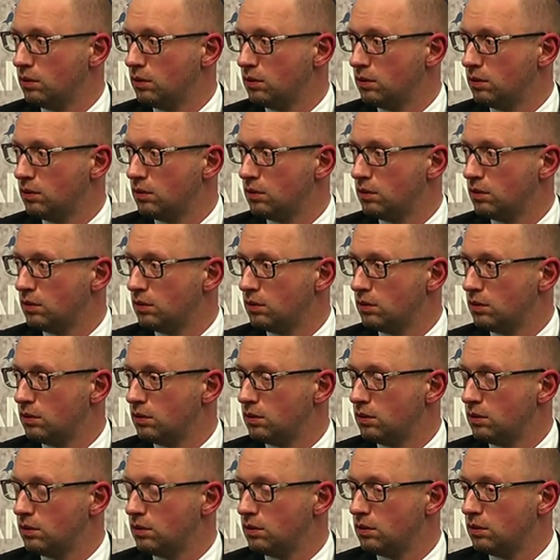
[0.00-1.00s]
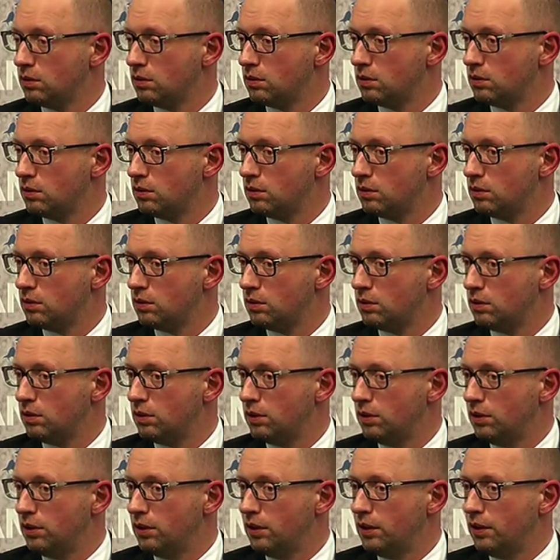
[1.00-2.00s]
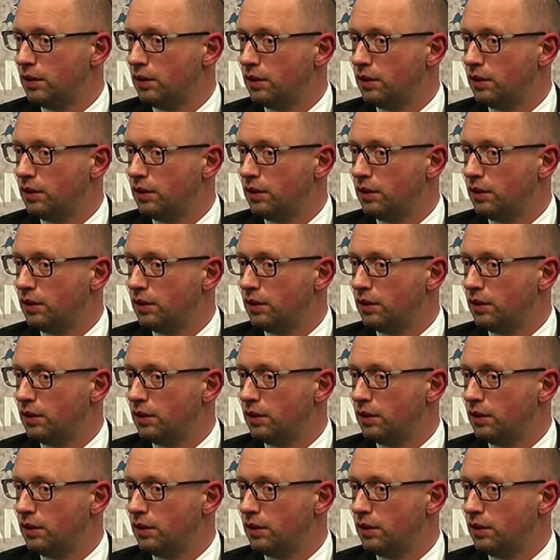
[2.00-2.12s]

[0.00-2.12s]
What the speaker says: (no one is talking)